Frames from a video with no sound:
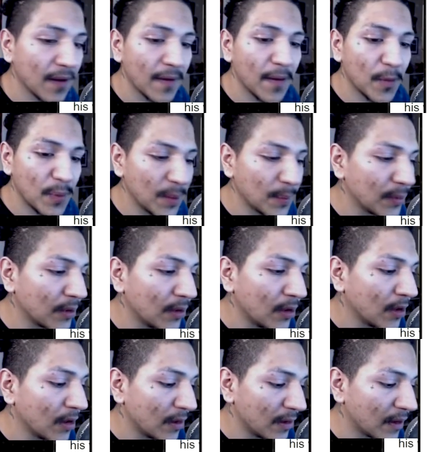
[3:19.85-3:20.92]
The people,
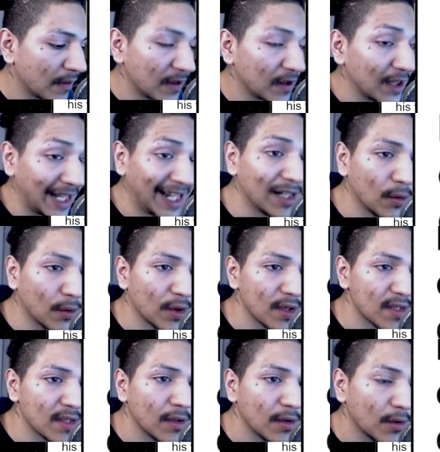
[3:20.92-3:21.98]
the
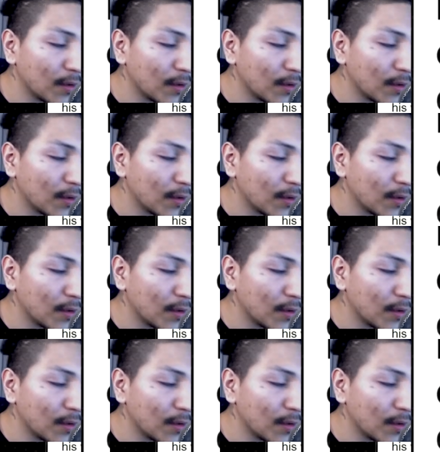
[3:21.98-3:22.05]
landlords, who